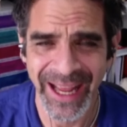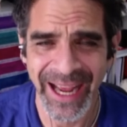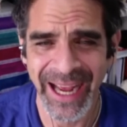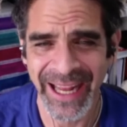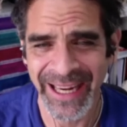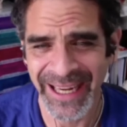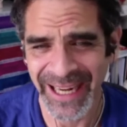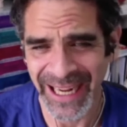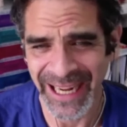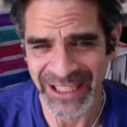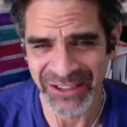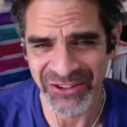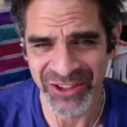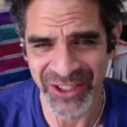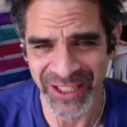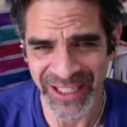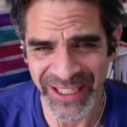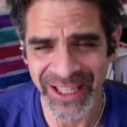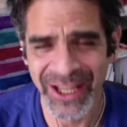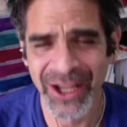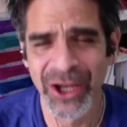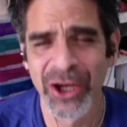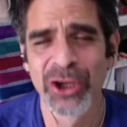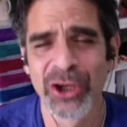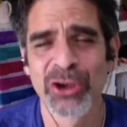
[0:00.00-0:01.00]
and
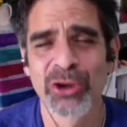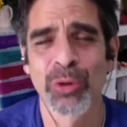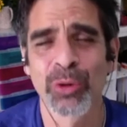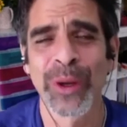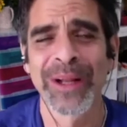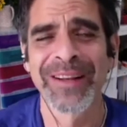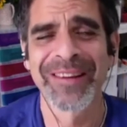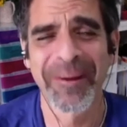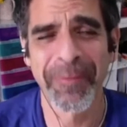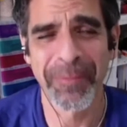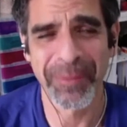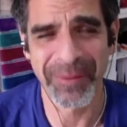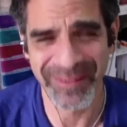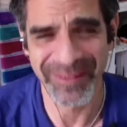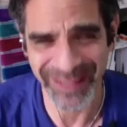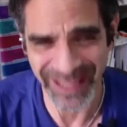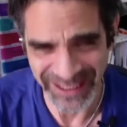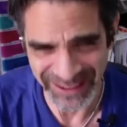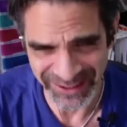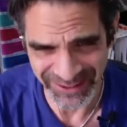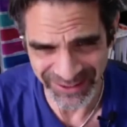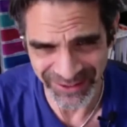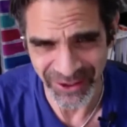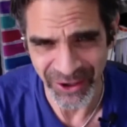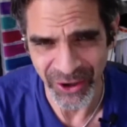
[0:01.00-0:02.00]
actually
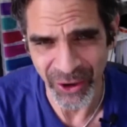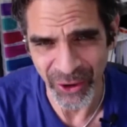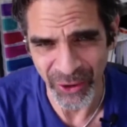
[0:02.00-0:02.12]
20%